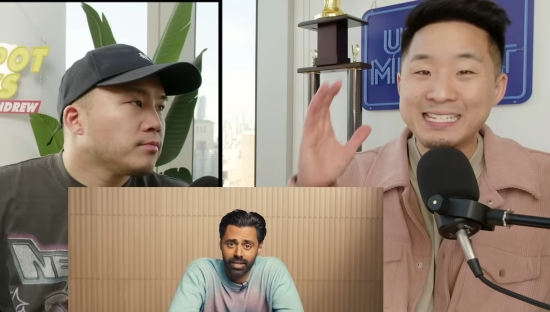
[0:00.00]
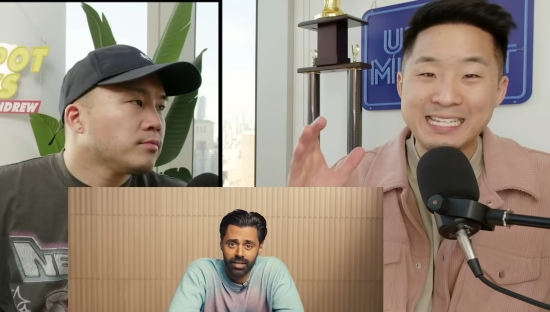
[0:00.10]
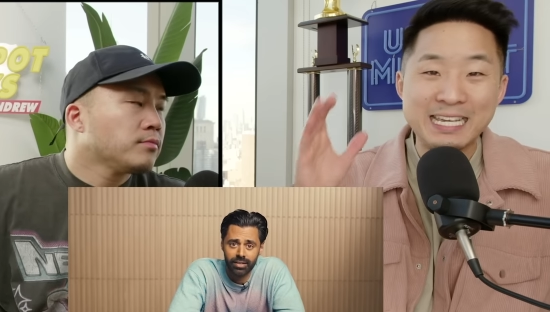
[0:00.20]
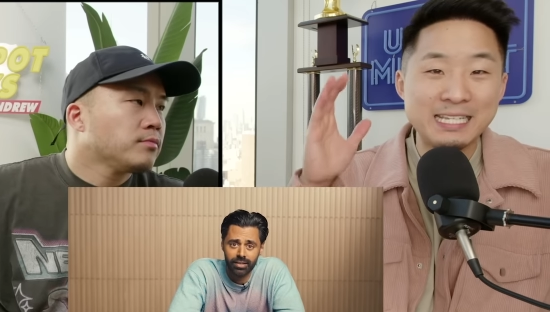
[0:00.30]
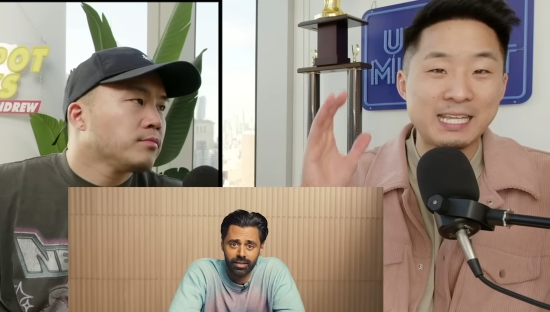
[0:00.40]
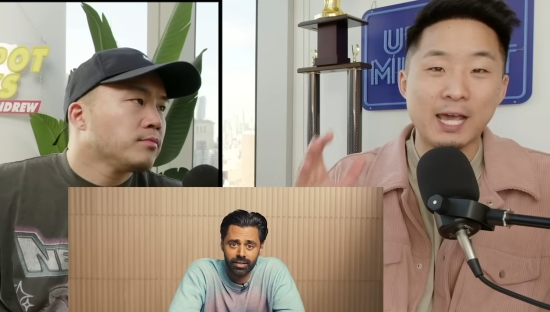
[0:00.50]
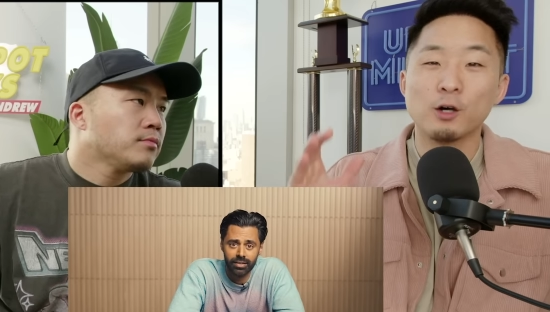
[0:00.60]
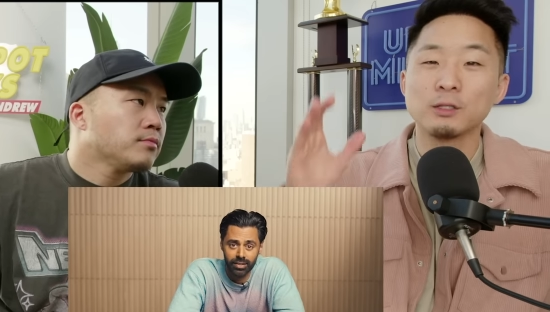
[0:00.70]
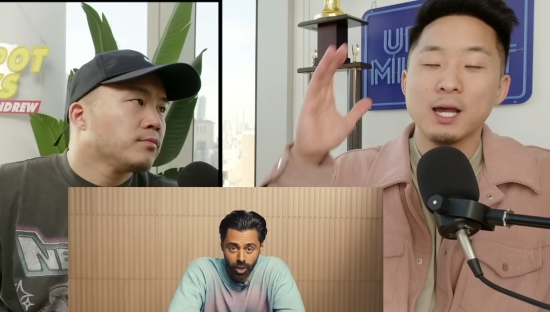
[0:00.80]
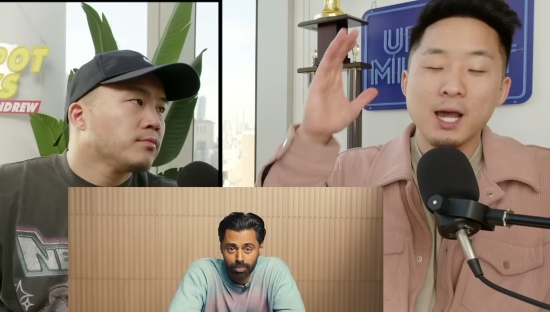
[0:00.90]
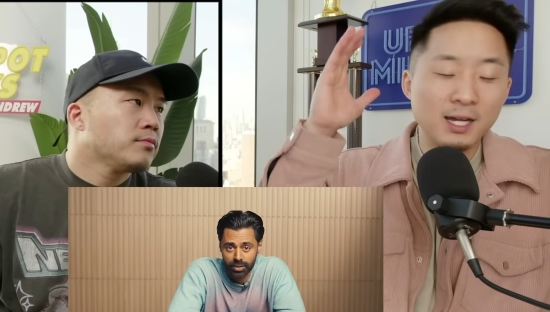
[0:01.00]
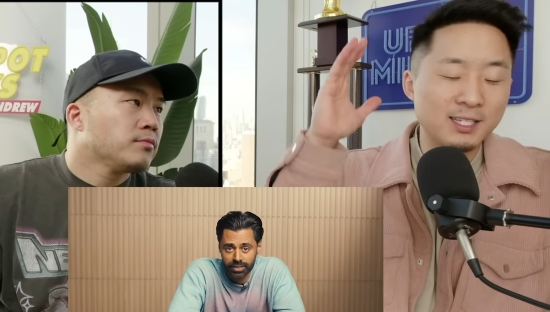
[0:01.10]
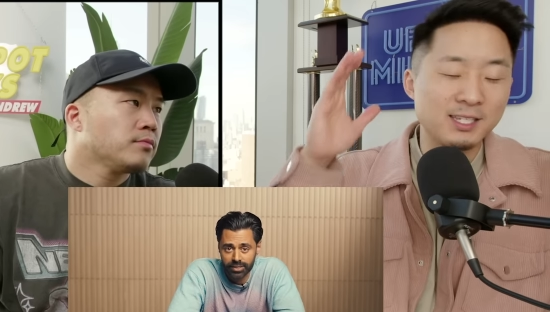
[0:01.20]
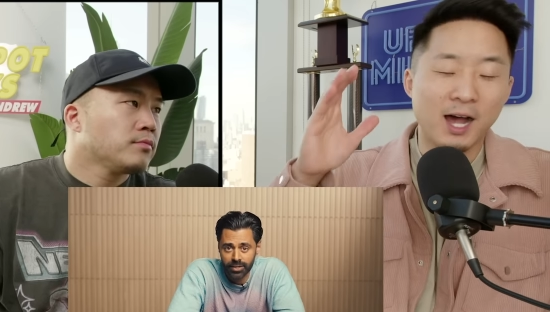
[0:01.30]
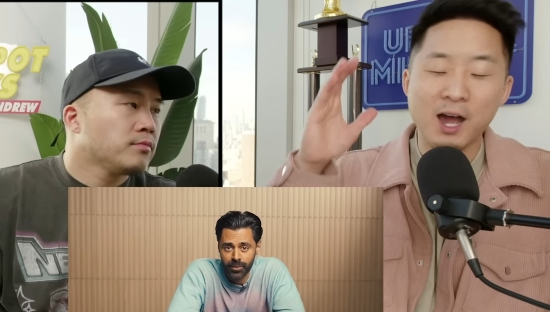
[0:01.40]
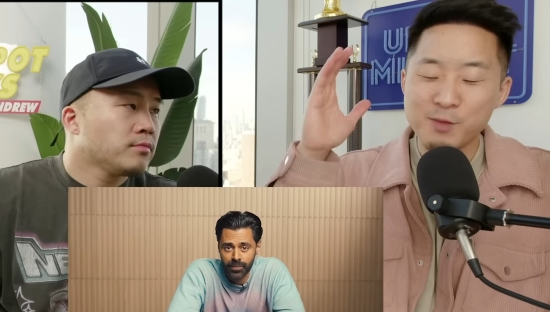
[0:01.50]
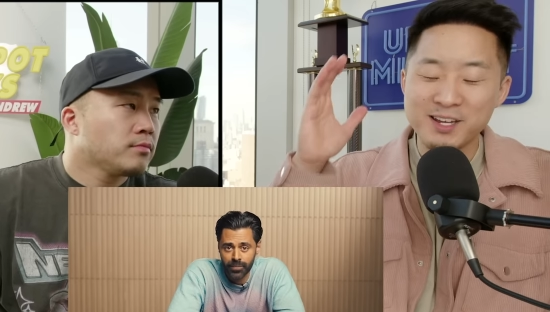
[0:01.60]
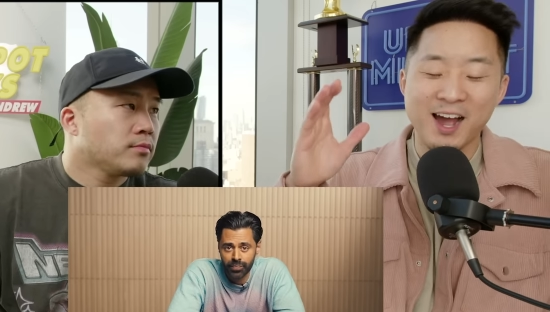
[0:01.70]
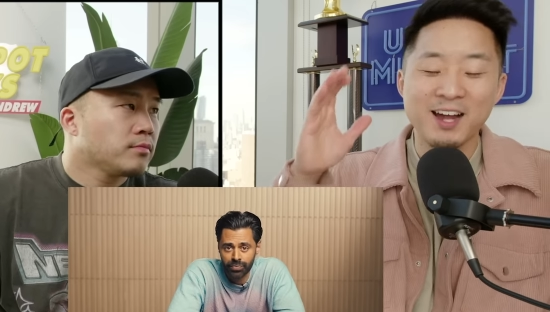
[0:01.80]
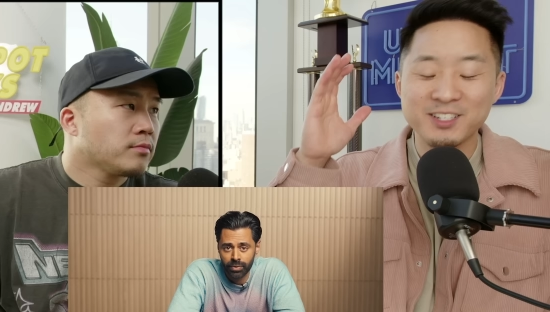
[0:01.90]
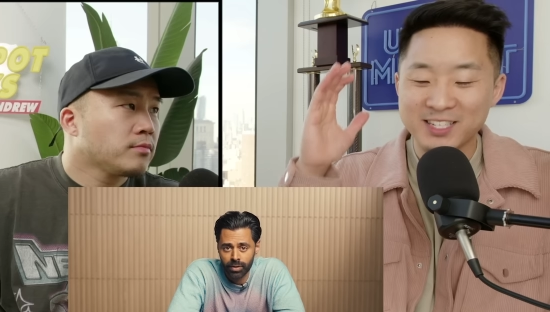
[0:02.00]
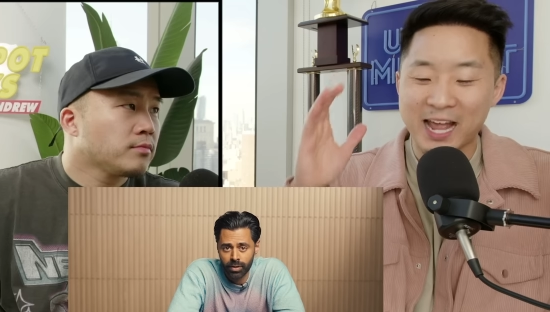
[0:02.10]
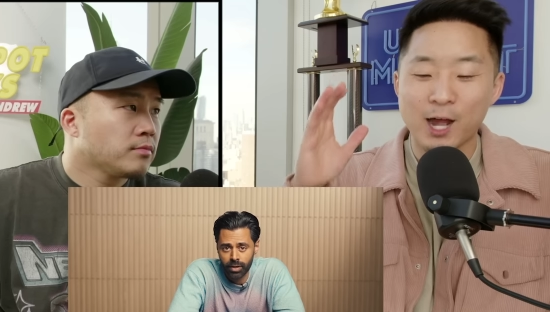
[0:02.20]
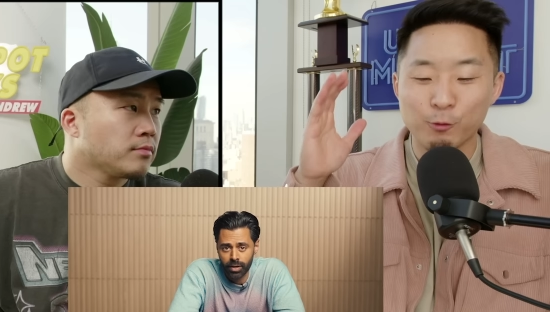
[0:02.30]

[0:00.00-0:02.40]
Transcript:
Speaker 1: detailed Hasan Minhaj-style